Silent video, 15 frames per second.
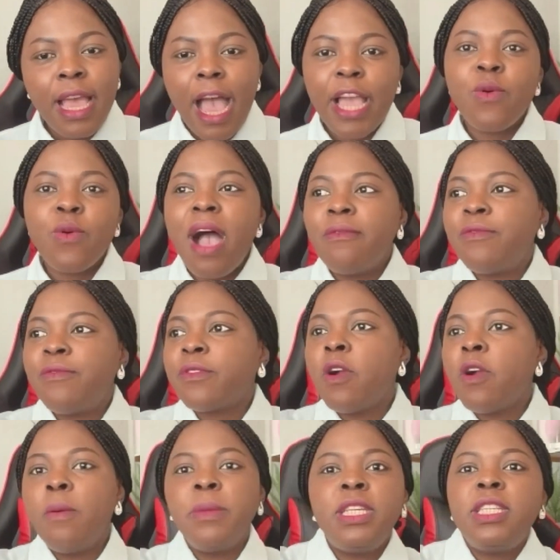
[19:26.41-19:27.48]
And you have
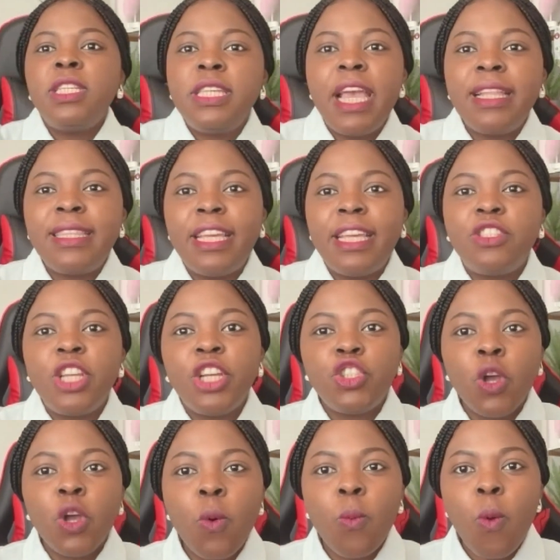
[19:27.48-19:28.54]
community health
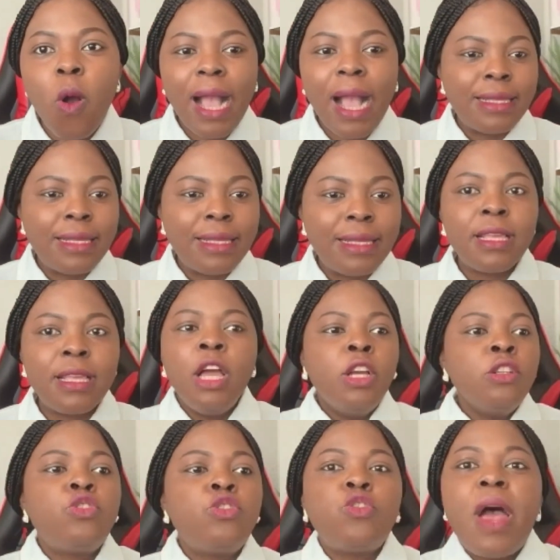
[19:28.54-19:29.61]
extension workers
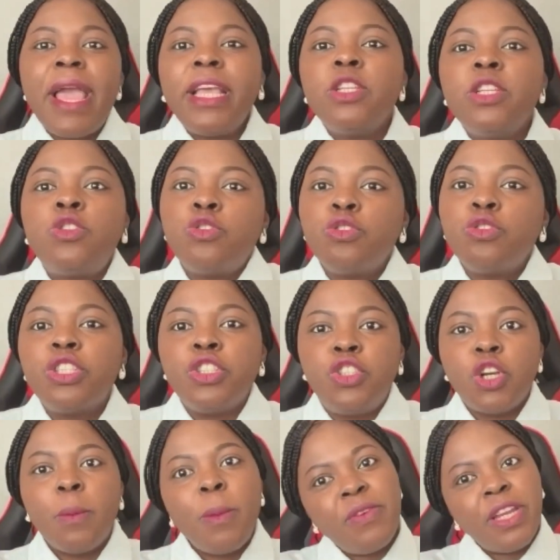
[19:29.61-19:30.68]
trying to do the
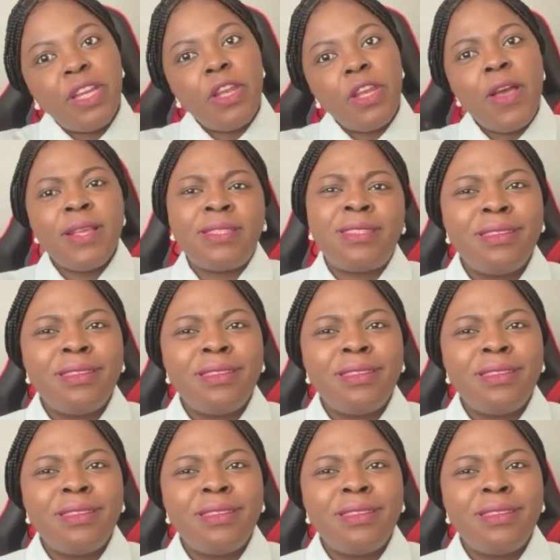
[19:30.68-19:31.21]
job of a nurse.